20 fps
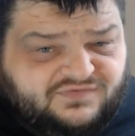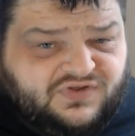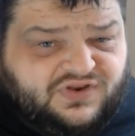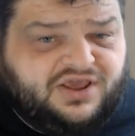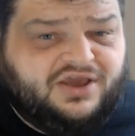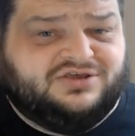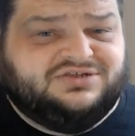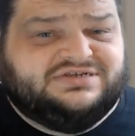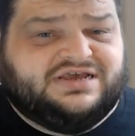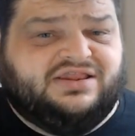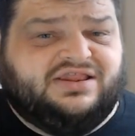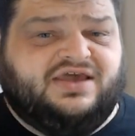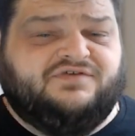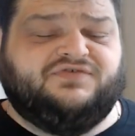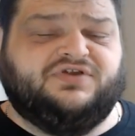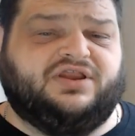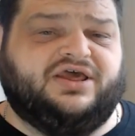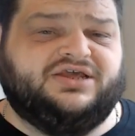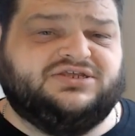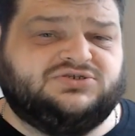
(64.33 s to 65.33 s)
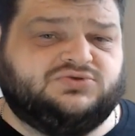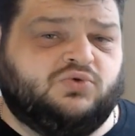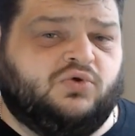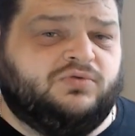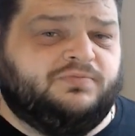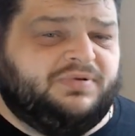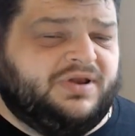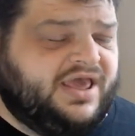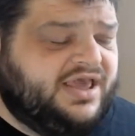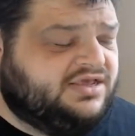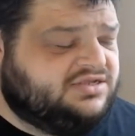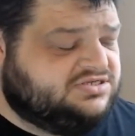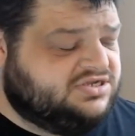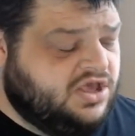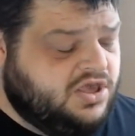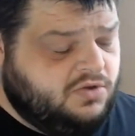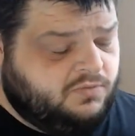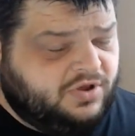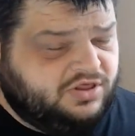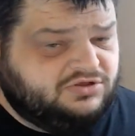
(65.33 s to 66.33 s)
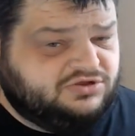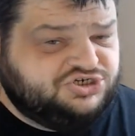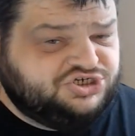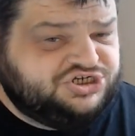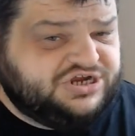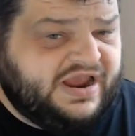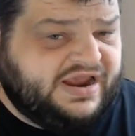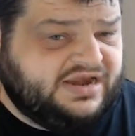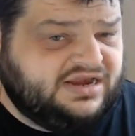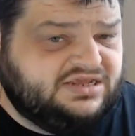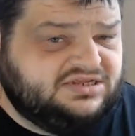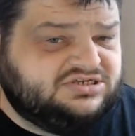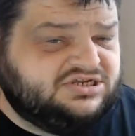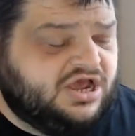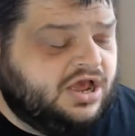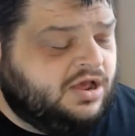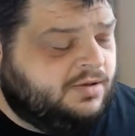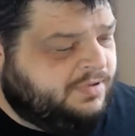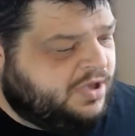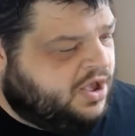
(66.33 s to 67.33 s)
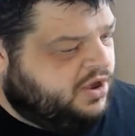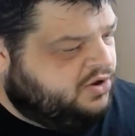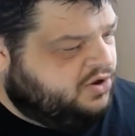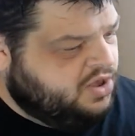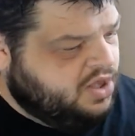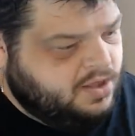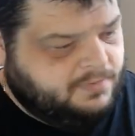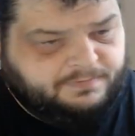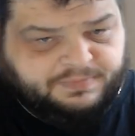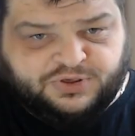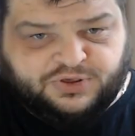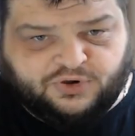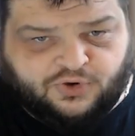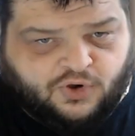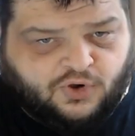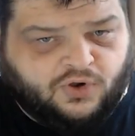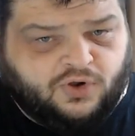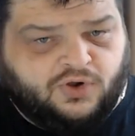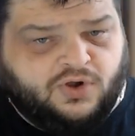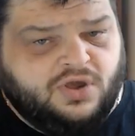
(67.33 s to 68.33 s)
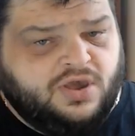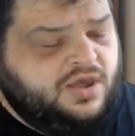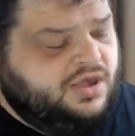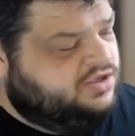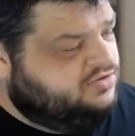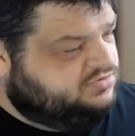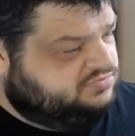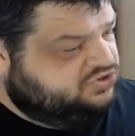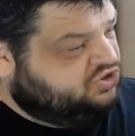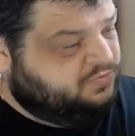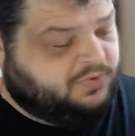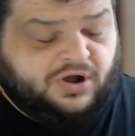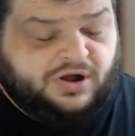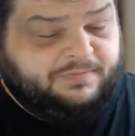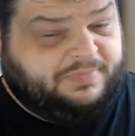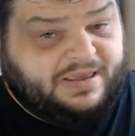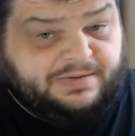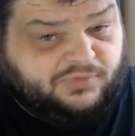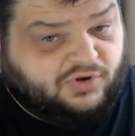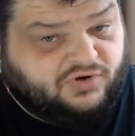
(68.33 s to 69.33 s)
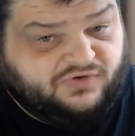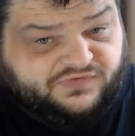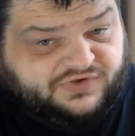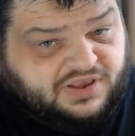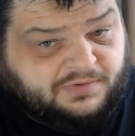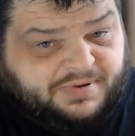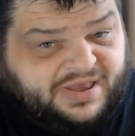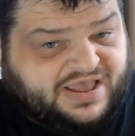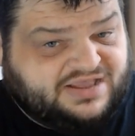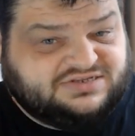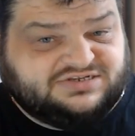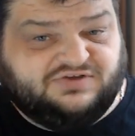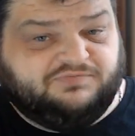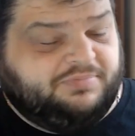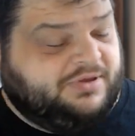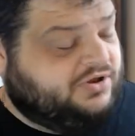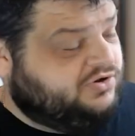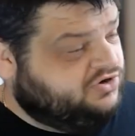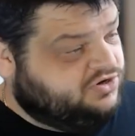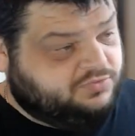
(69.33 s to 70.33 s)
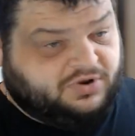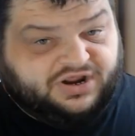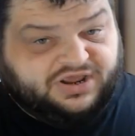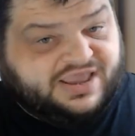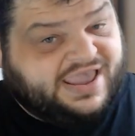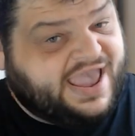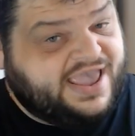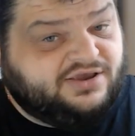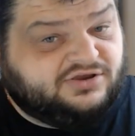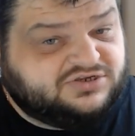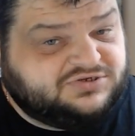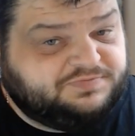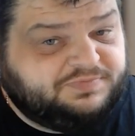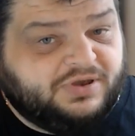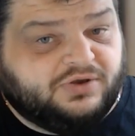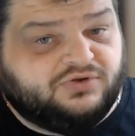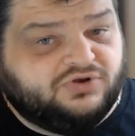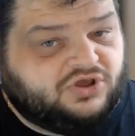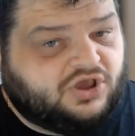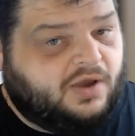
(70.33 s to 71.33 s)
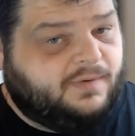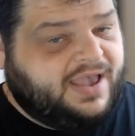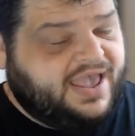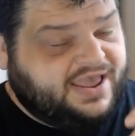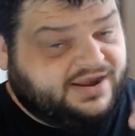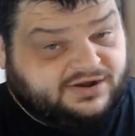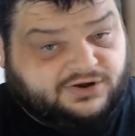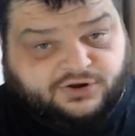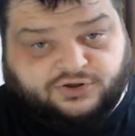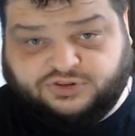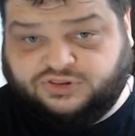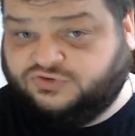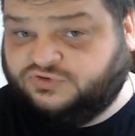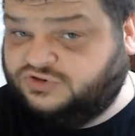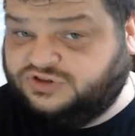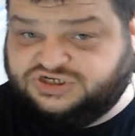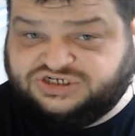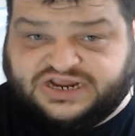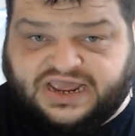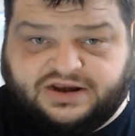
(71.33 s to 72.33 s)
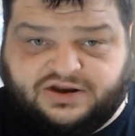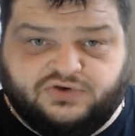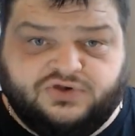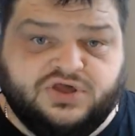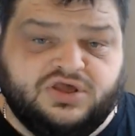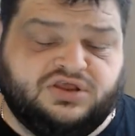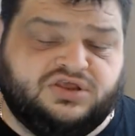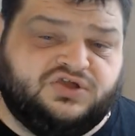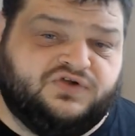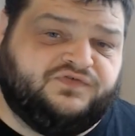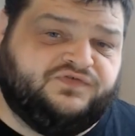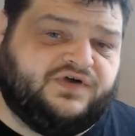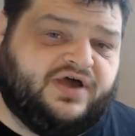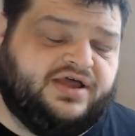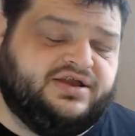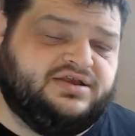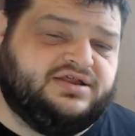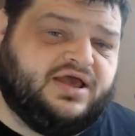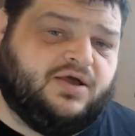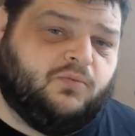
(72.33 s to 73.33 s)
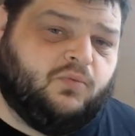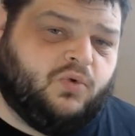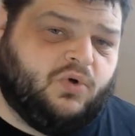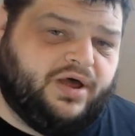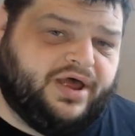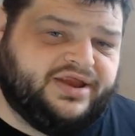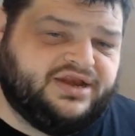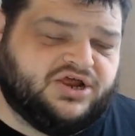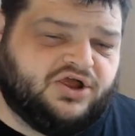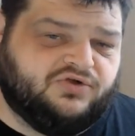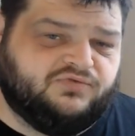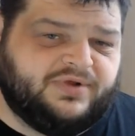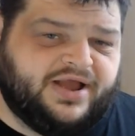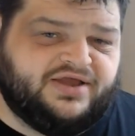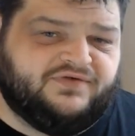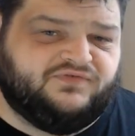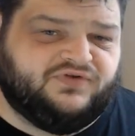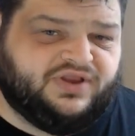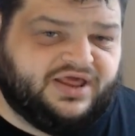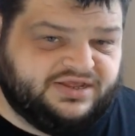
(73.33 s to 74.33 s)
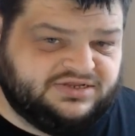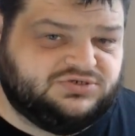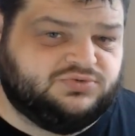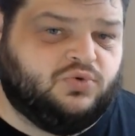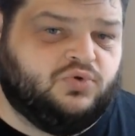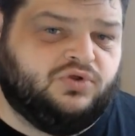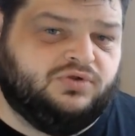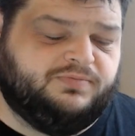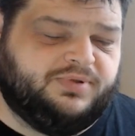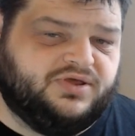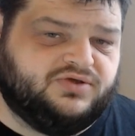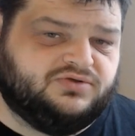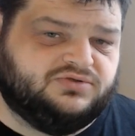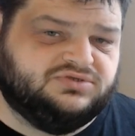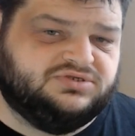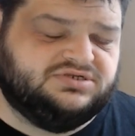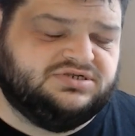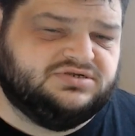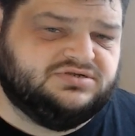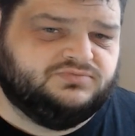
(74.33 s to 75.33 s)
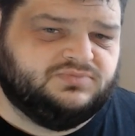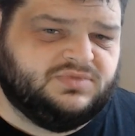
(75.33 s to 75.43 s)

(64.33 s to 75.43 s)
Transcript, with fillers: of videos out there for Lightsworn players, whether it's JD Turbo, Pure, you want a bit more of a competitive build, you want a chaos build, go ahead and look through the channel. You'll find a wide array of Lightsworn builds.